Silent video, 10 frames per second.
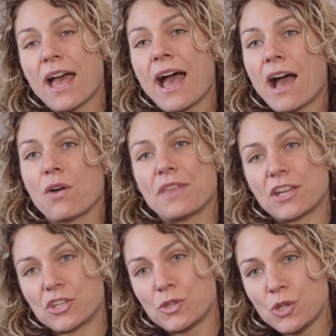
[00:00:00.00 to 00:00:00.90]
how they
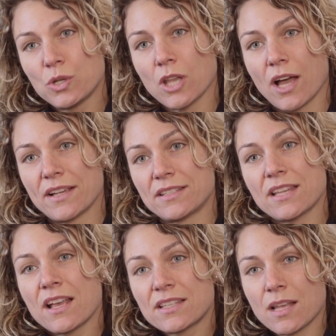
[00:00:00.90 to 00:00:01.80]
could utilize
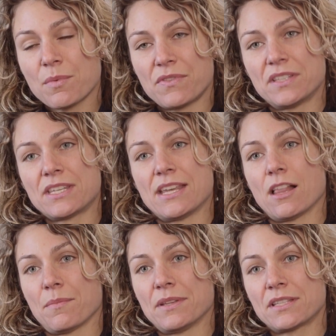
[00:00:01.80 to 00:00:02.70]
some of these key
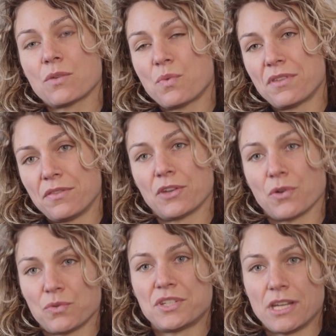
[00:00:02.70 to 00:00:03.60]
elements within their
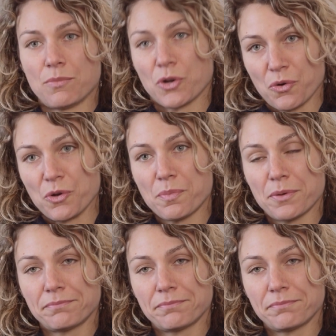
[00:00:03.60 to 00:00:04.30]
own team or group.